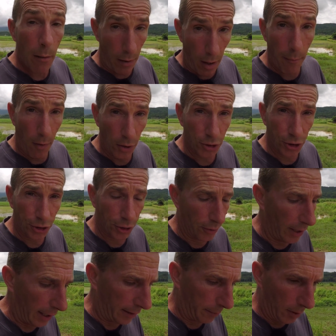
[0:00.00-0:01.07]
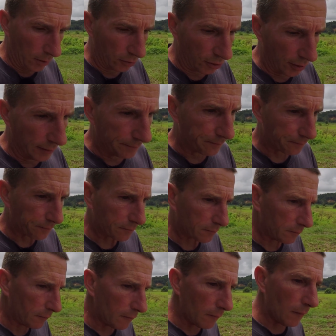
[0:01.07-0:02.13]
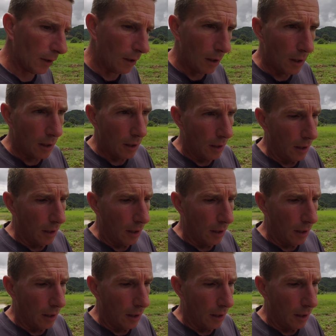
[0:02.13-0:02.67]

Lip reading: But I might just do that, to be honest with you.